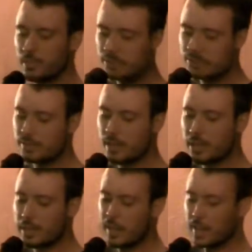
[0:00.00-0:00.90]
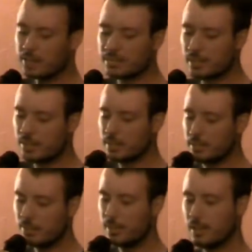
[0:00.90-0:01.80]
decided against it,
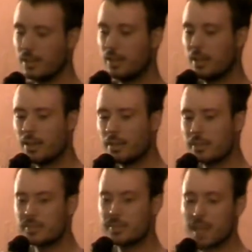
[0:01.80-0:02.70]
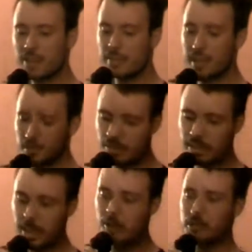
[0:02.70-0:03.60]
then sat down on
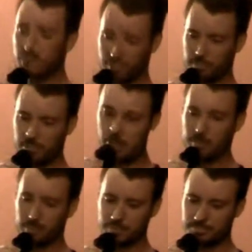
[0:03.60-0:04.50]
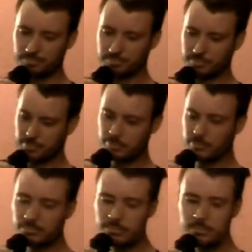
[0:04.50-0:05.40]
the couch table.
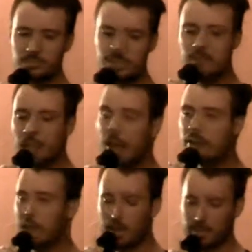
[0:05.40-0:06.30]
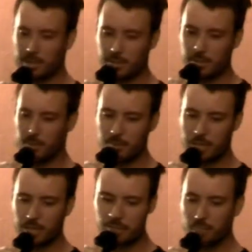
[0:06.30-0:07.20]
"Just lie down," he told
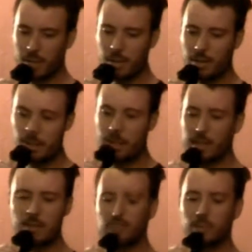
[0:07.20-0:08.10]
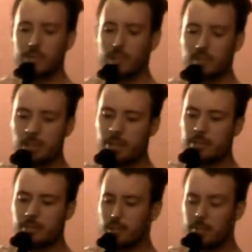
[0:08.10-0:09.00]
me. I never looked at my
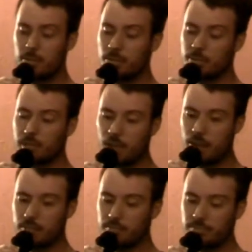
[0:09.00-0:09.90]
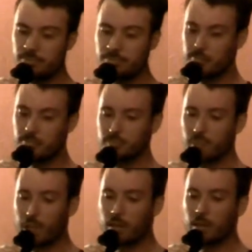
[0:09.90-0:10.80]
dick the whole time.
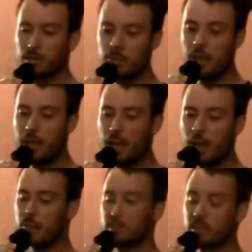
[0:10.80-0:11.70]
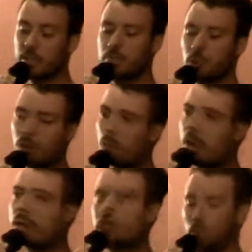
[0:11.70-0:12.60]
I don't know how asleep or
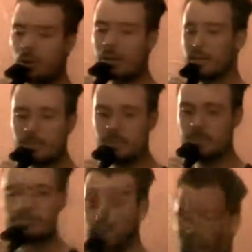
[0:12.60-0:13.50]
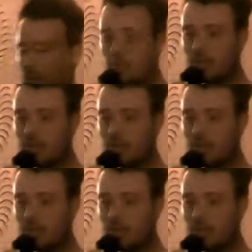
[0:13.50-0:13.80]
awake it was. The